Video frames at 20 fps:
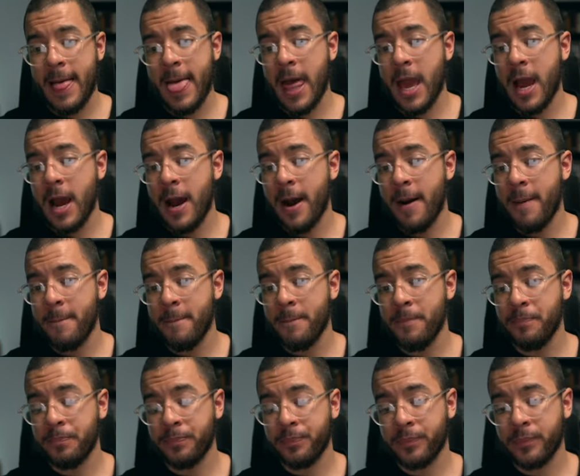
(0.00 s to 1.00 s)
The
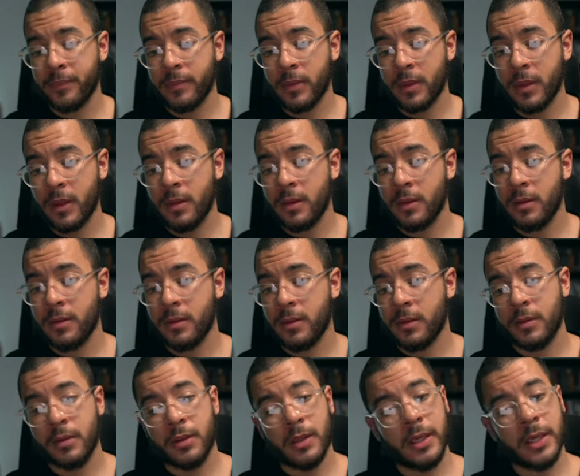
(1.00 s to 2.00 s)

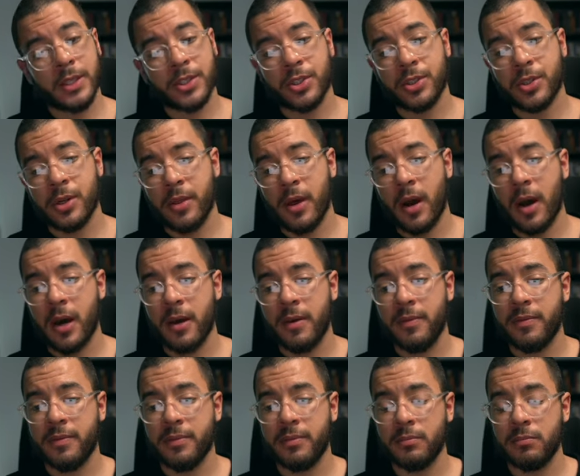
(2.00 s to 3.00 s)
literature that
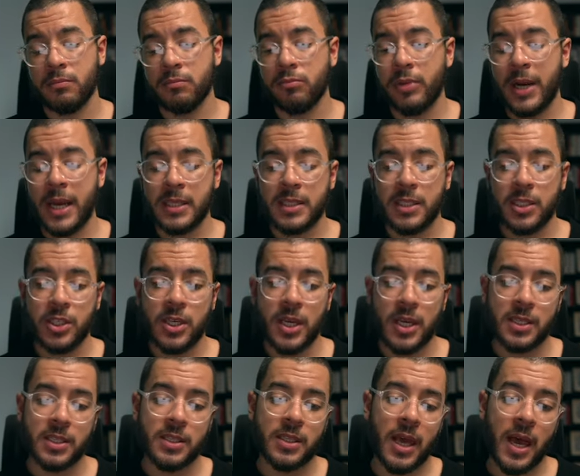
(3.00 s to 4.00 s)
I've read
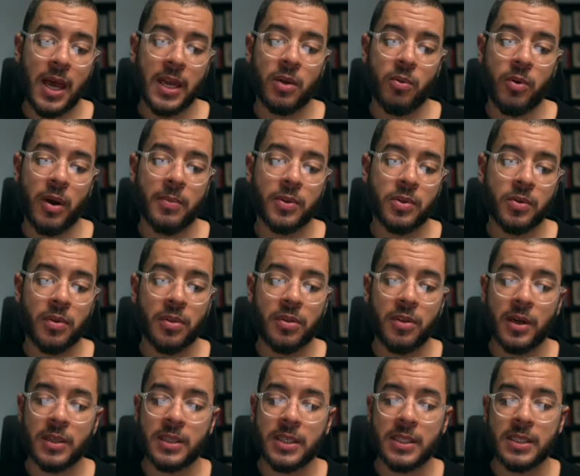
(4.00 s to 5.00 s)
suggests that anywhere between
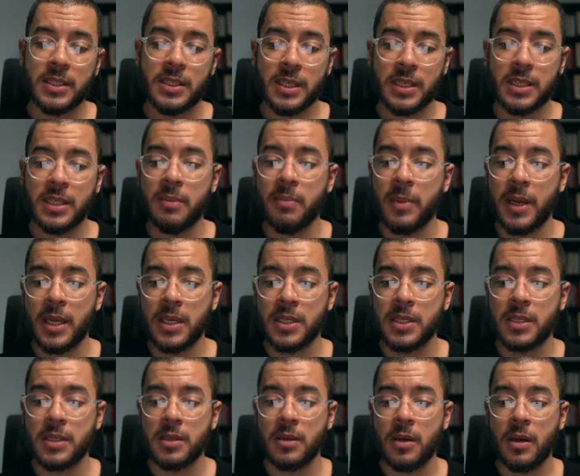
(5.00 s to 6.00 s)
30 and 60
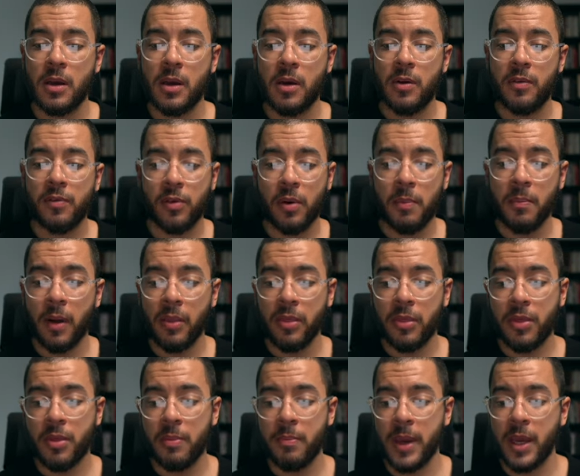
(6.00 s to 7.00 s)
minutes for a
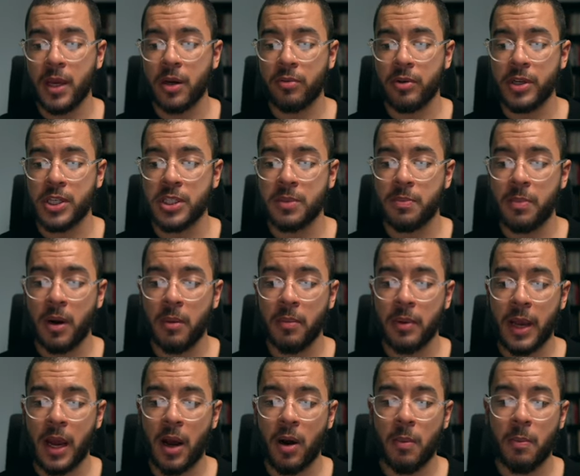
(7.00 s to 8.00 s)
month may increase sperm
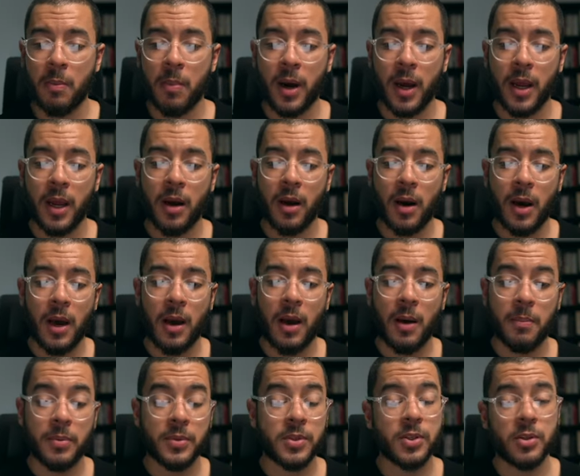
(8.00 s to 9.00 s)
count by
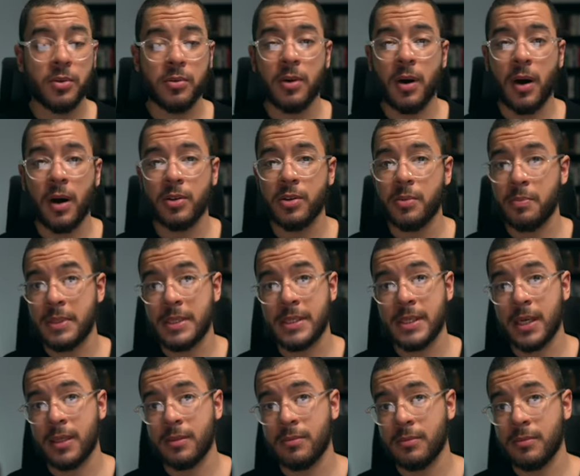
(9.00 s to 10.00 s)
up to
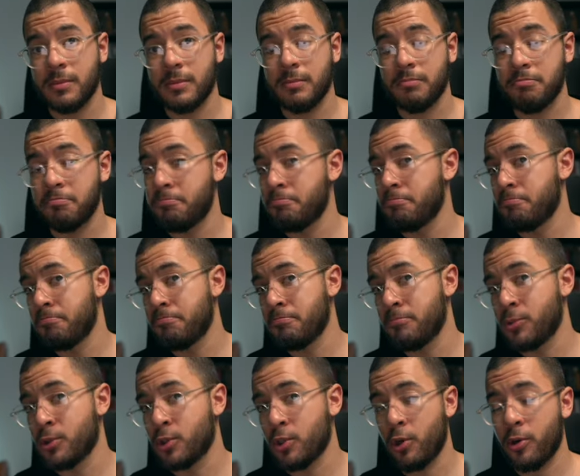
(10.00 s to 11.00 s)
100%.
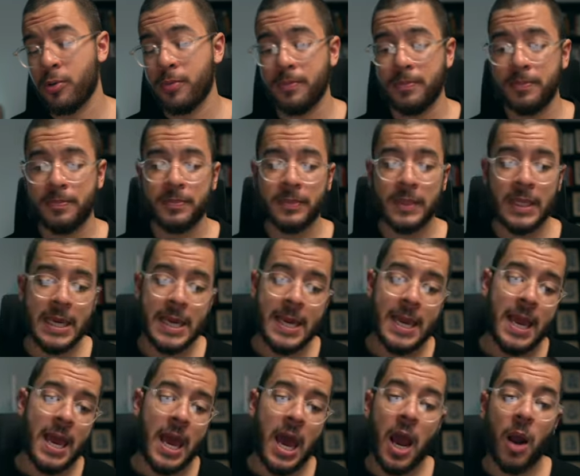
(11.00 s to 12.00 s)
So
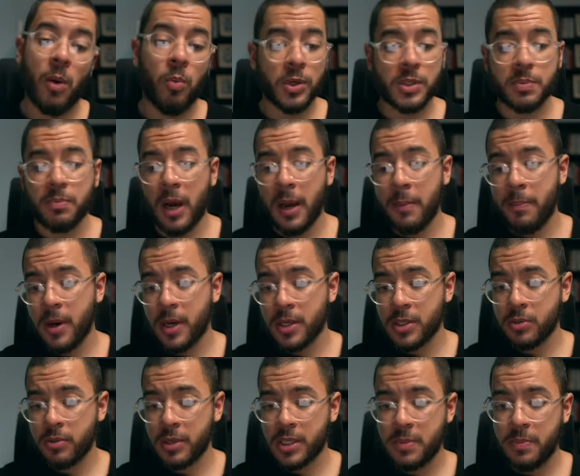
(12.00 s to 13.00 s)
what's my
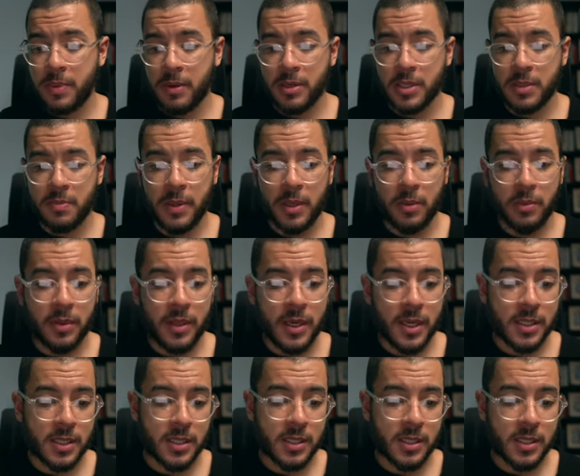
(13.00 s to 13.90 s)
personal experience been with this?